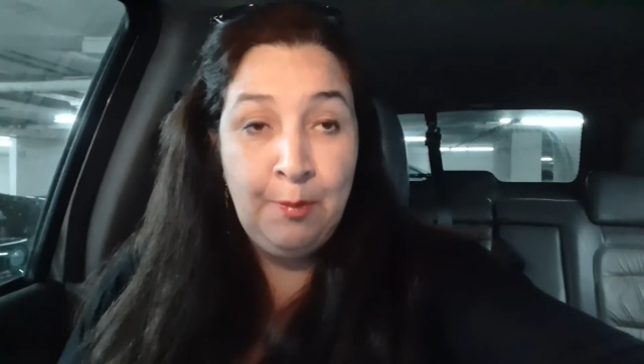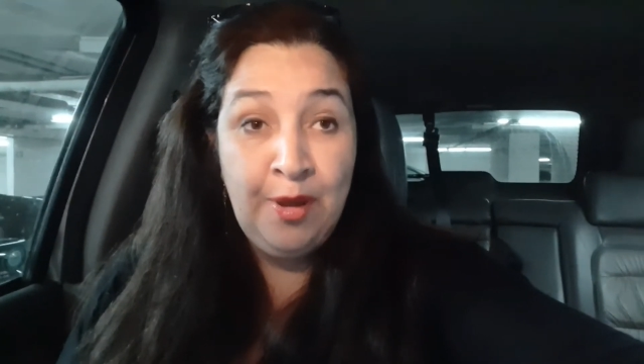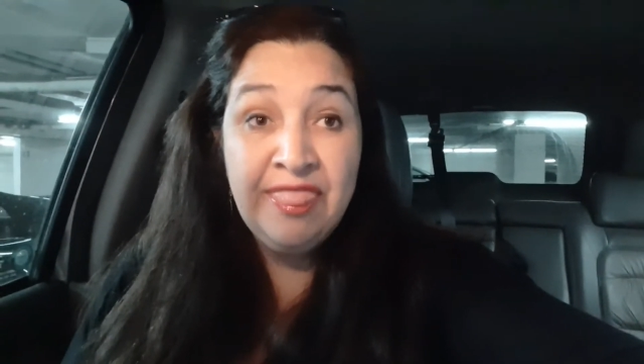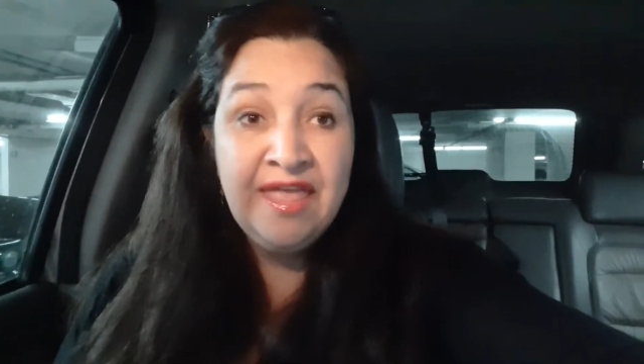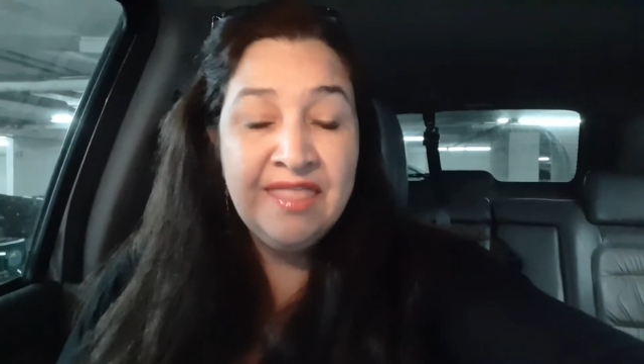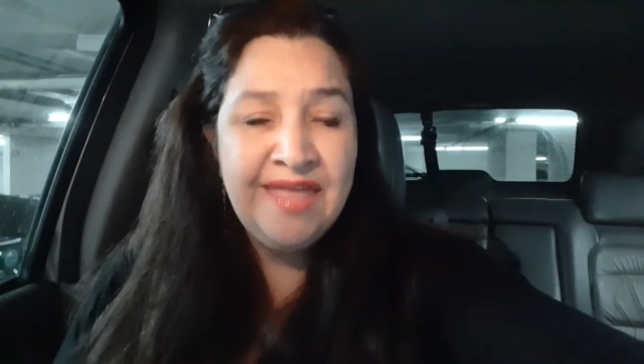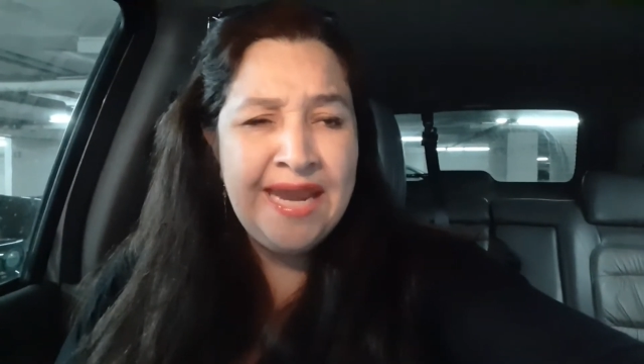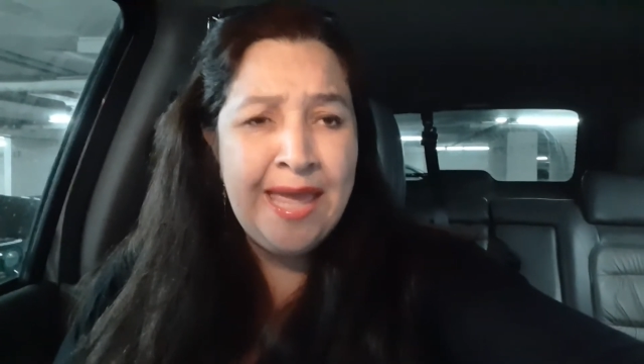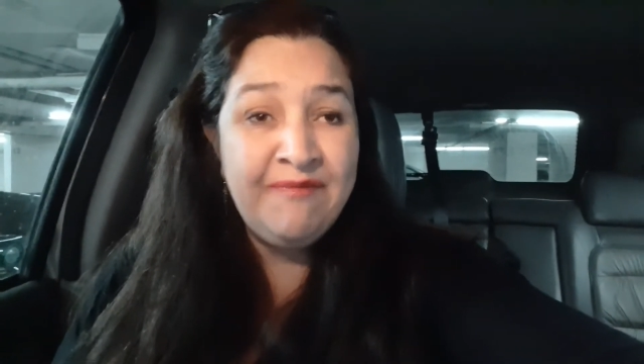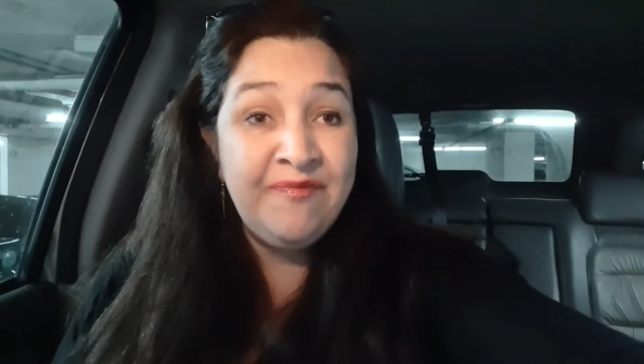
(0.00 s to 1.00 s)
One thing that I
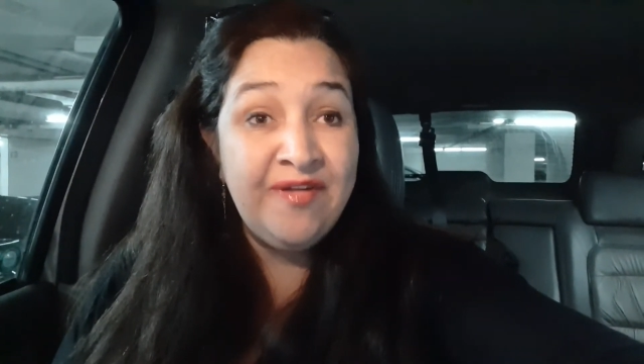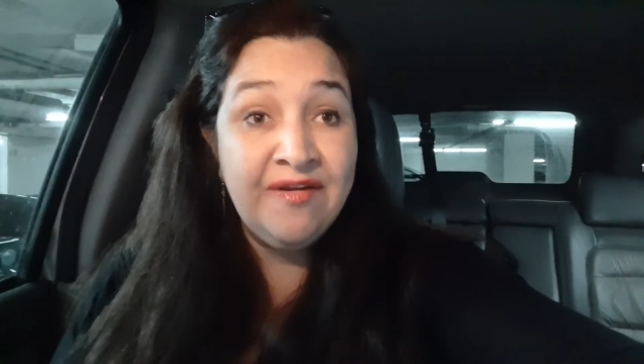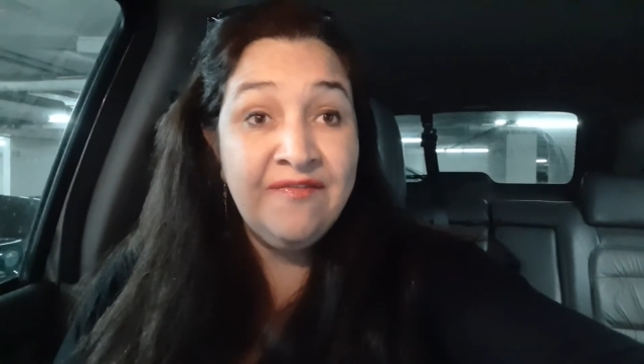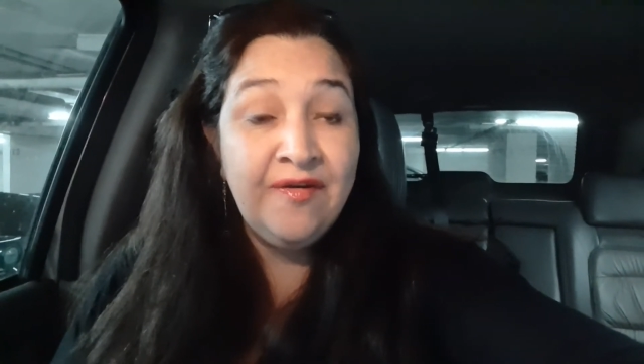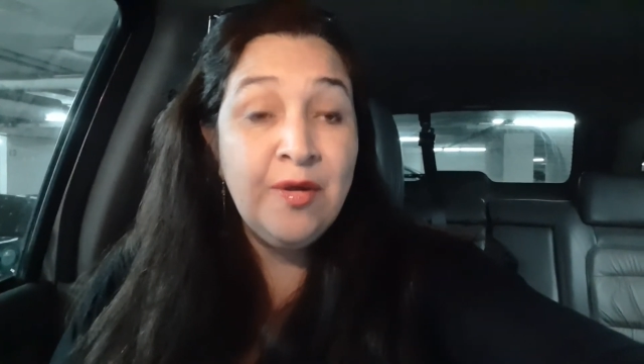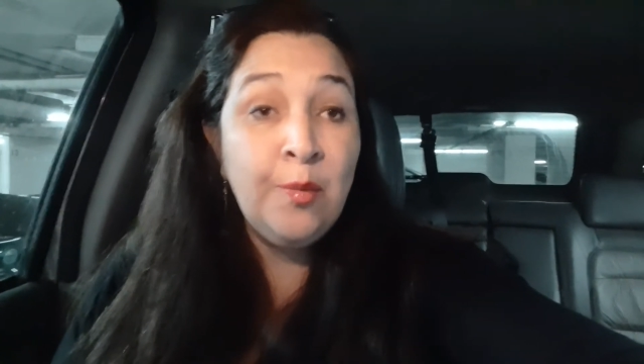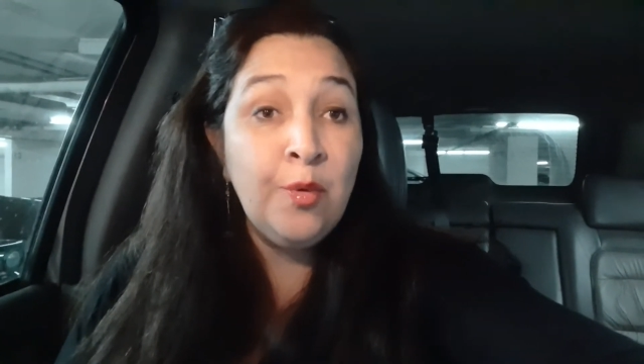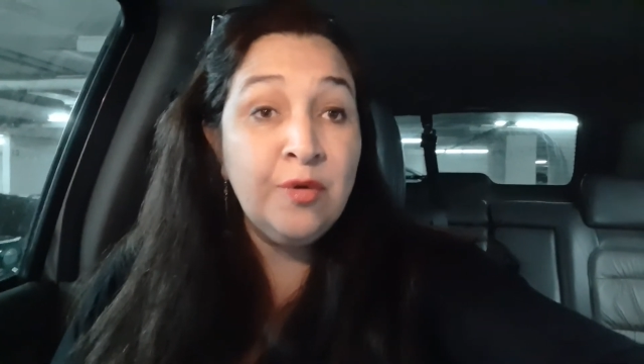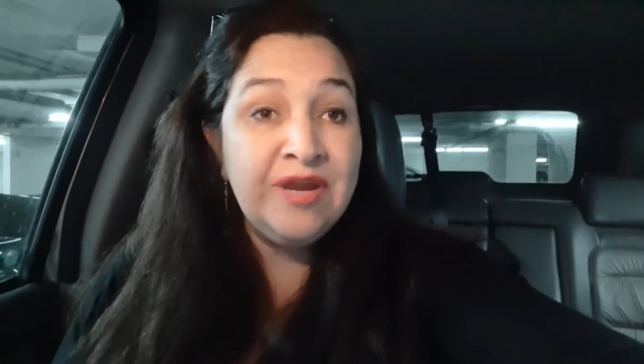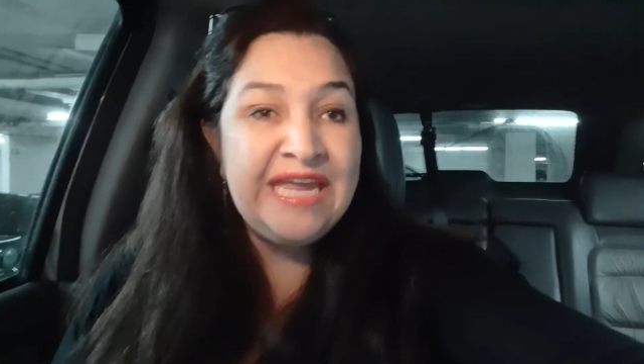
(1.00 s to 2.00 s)
am very, very
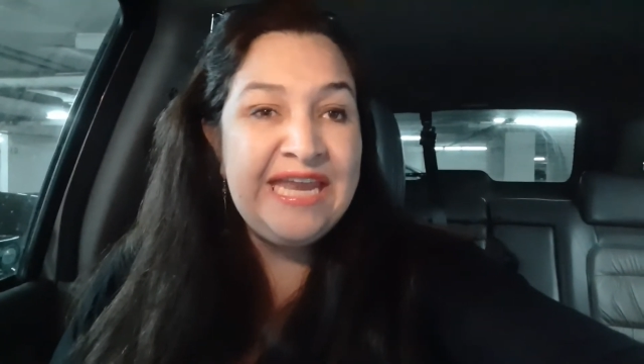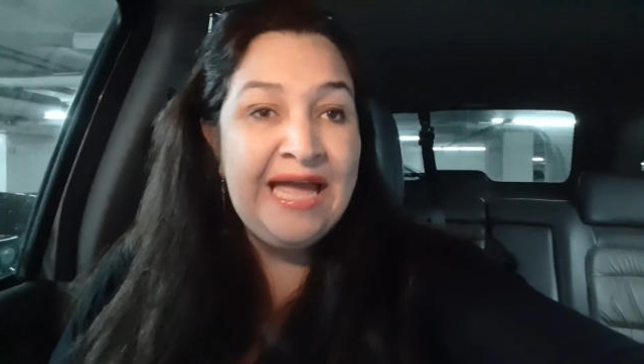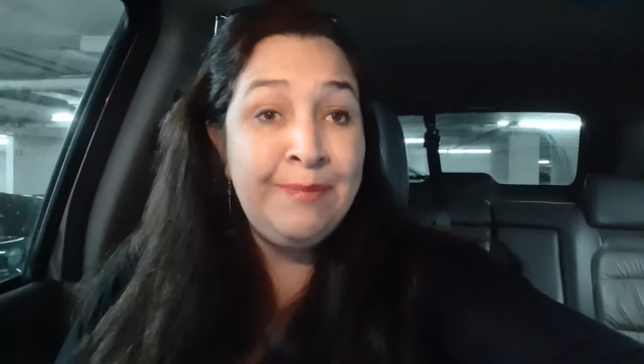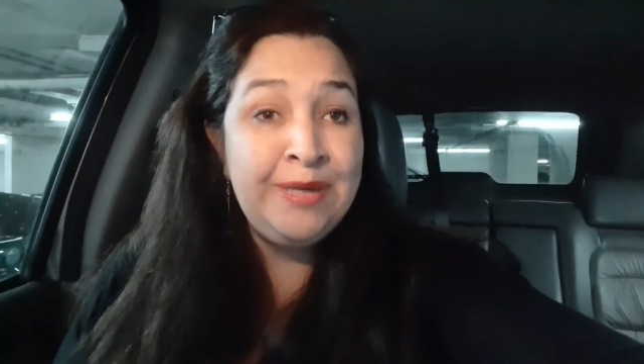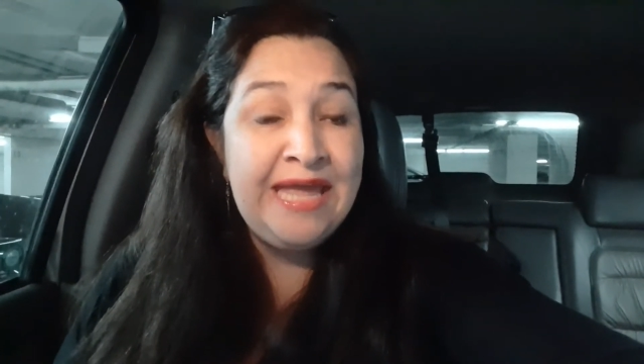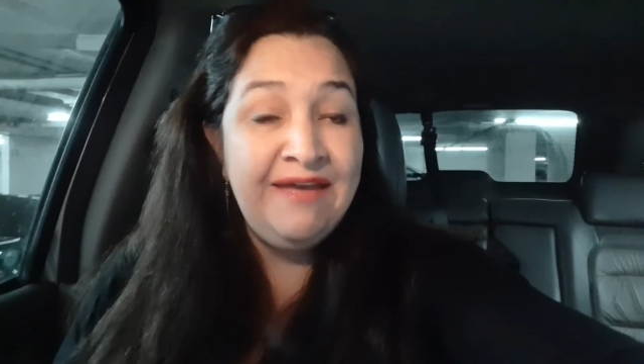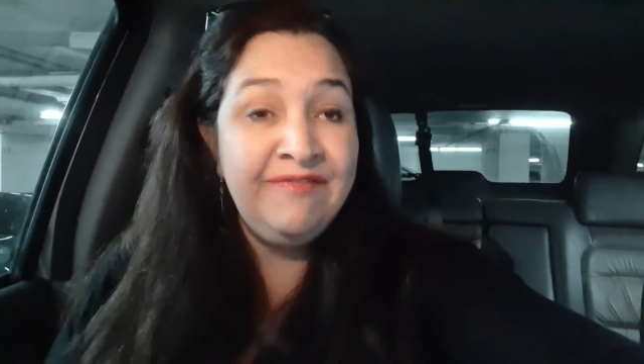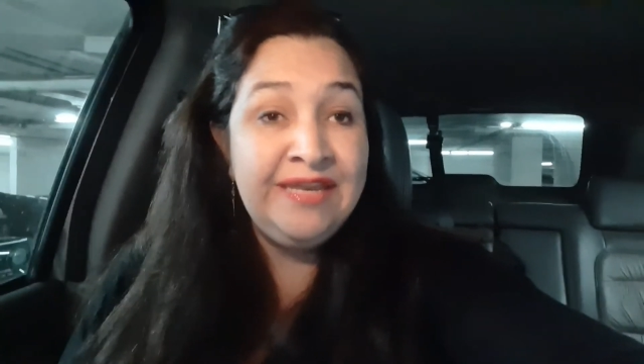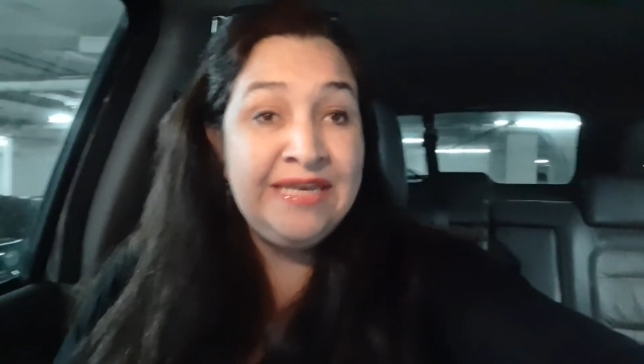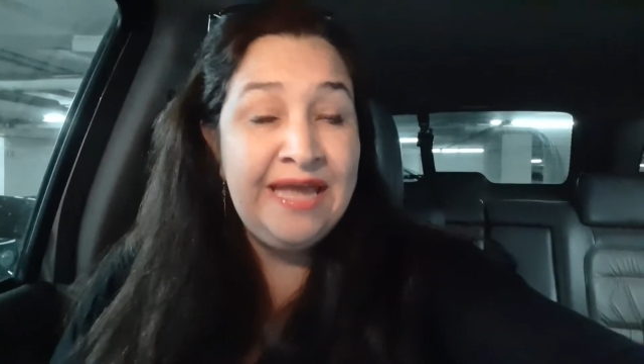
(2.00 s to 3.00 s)
worried, I've been
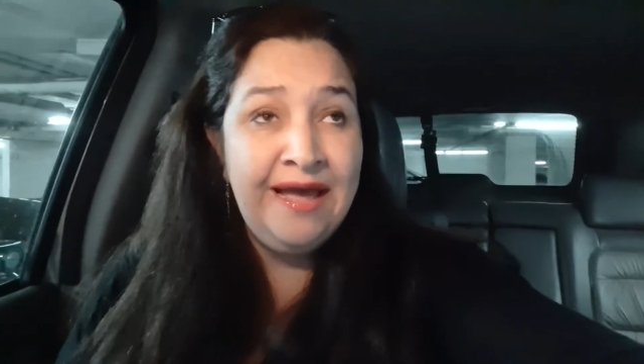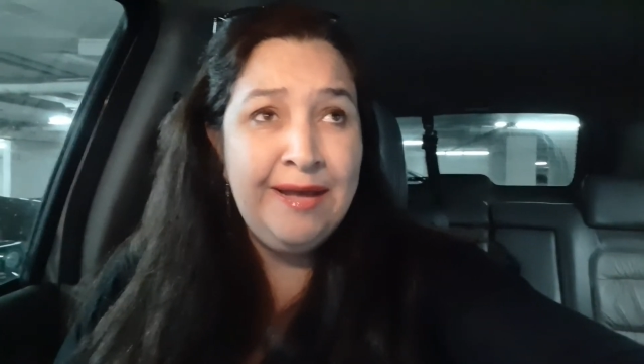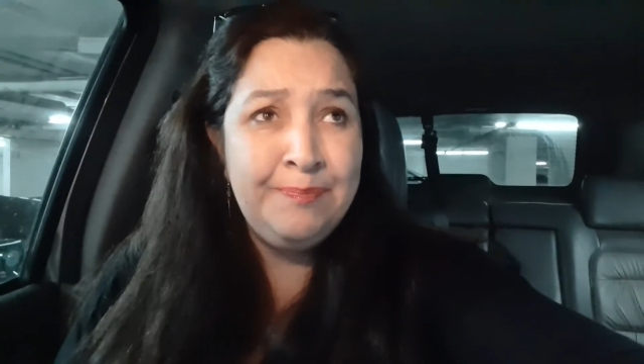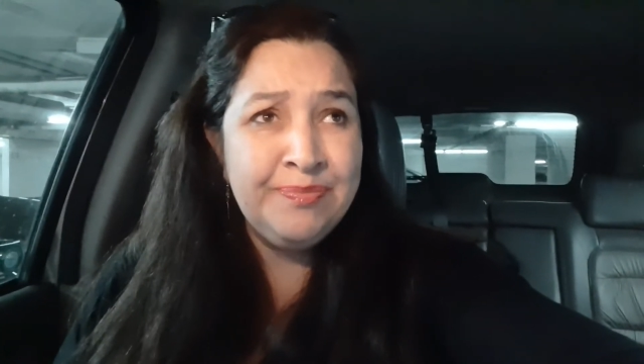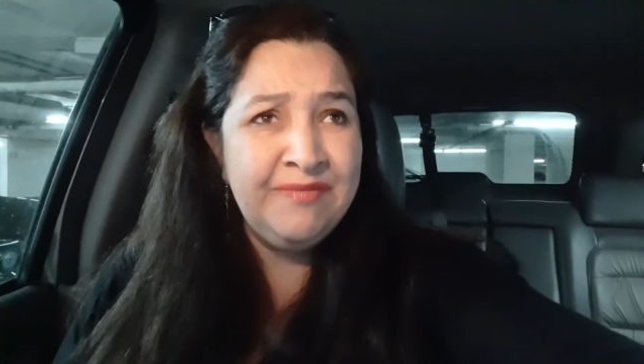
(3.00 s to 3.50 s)
having um,